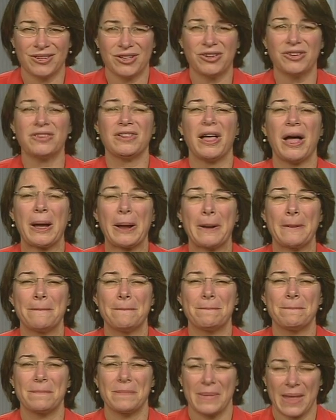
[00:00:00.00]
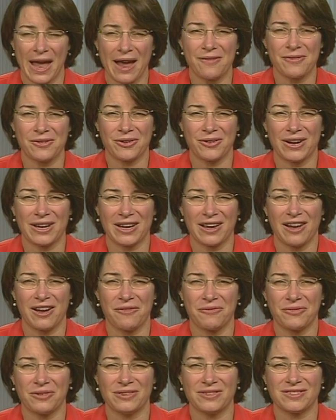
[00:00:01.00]
Good luck and have a great
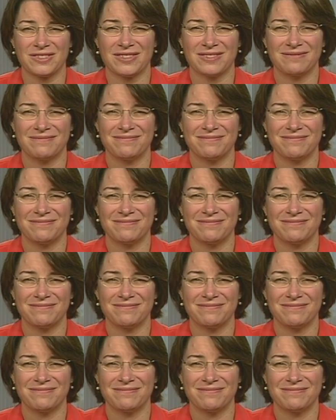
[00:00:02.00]
conference.